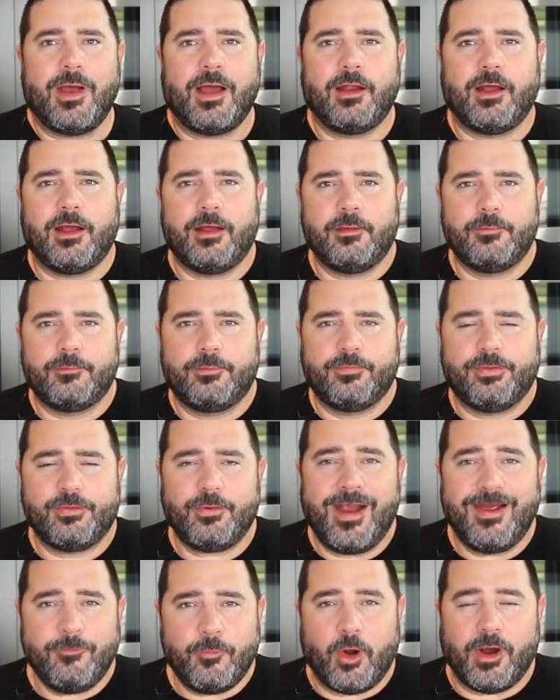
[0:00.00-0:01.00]
I, I,
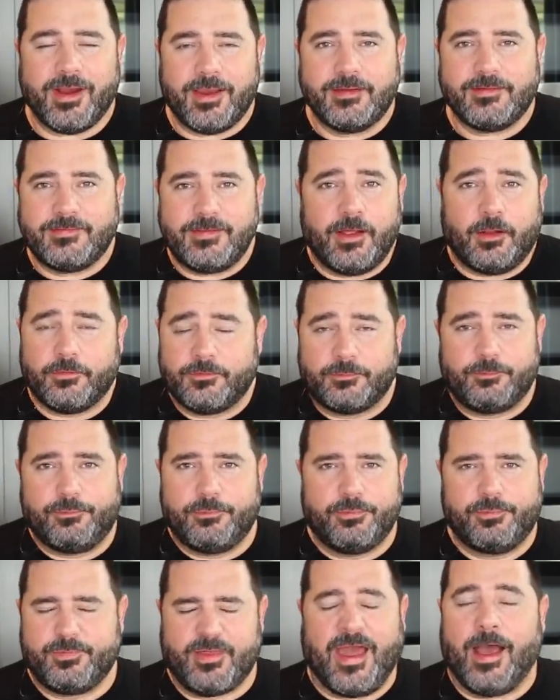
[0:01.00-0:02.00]
Thrive Market sells
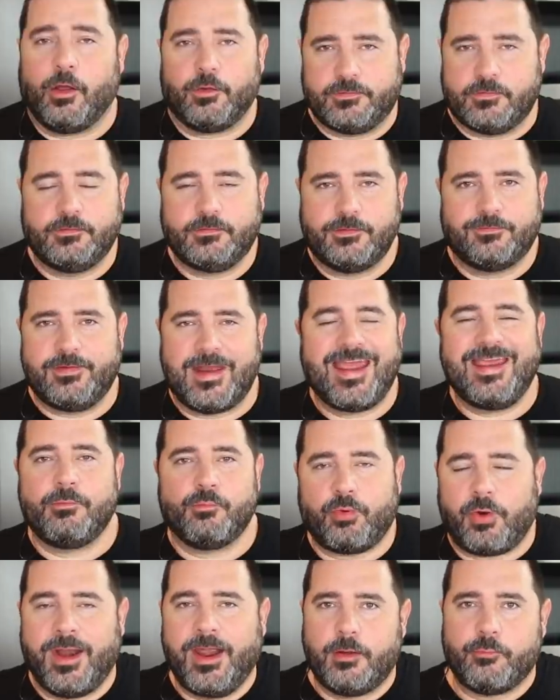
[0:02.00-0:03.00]
thousands of
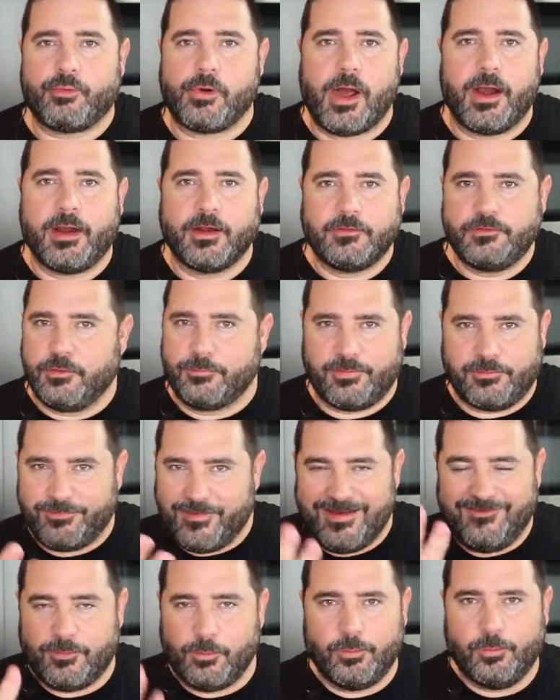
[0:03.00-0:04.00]
name brand products. You're the
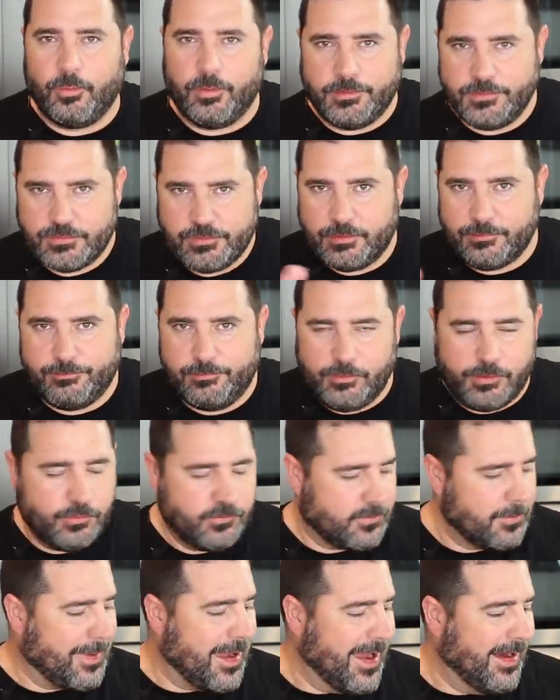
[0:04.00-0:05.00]
favorite ones you're
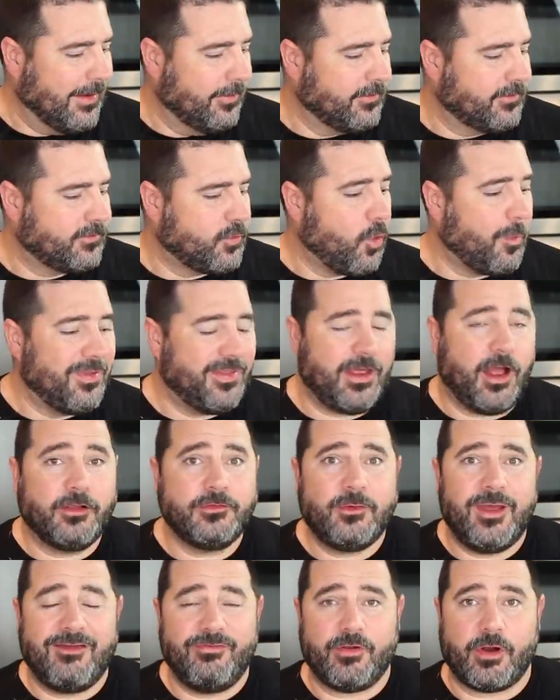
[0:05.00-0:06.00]
used to buying at the store, but they
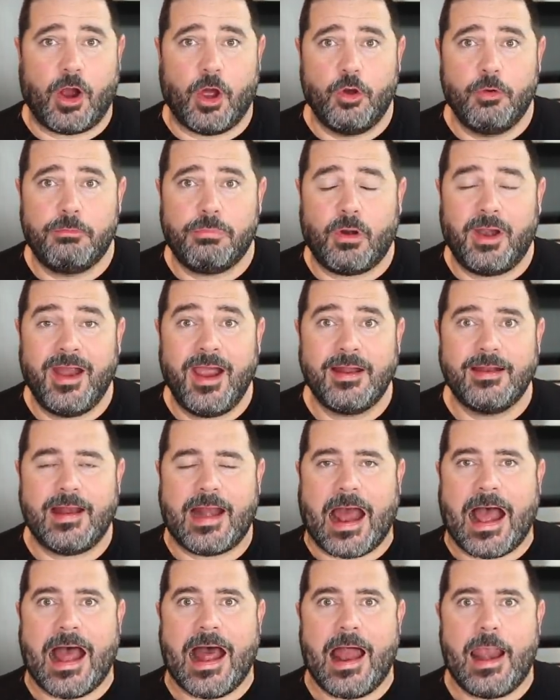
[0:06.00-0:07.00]
also have their own brand,
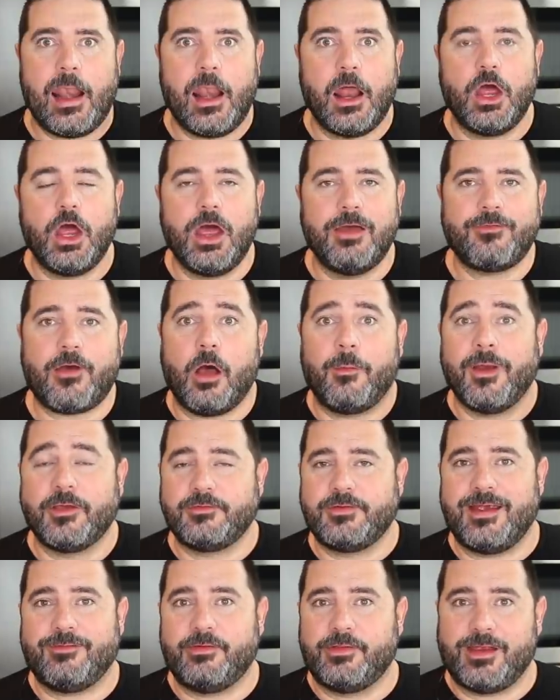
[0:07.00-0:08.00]
and I love
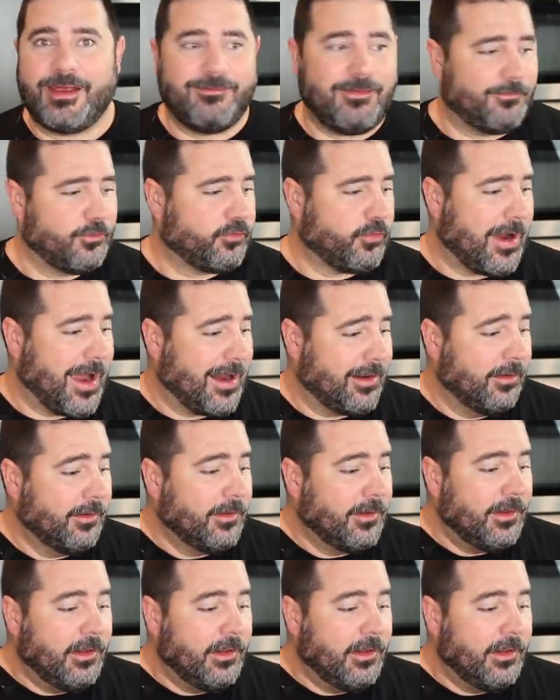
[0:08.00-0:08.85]
almost everything I've ever tried.